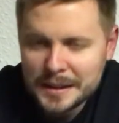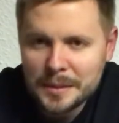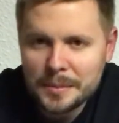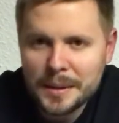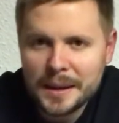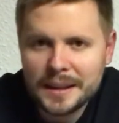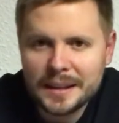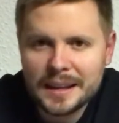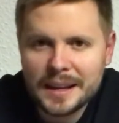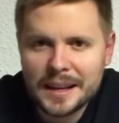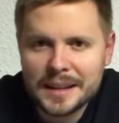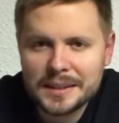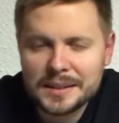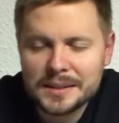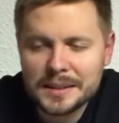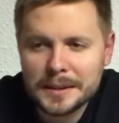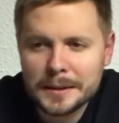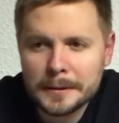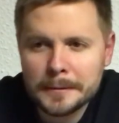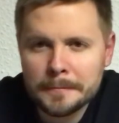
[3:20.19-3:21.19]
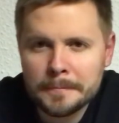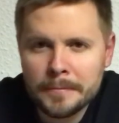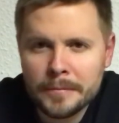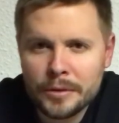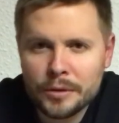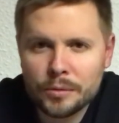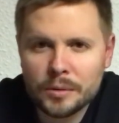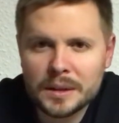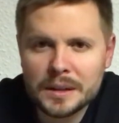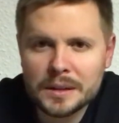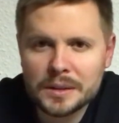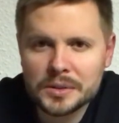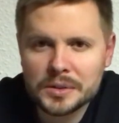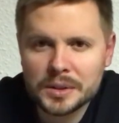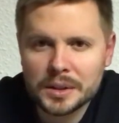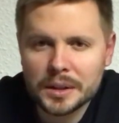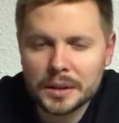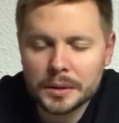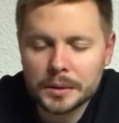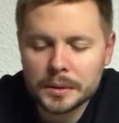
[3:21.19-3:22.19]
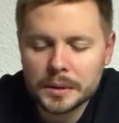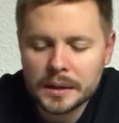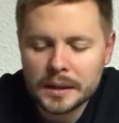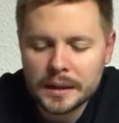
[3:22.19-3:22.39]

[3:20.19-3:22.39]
bait casting 3 years ago,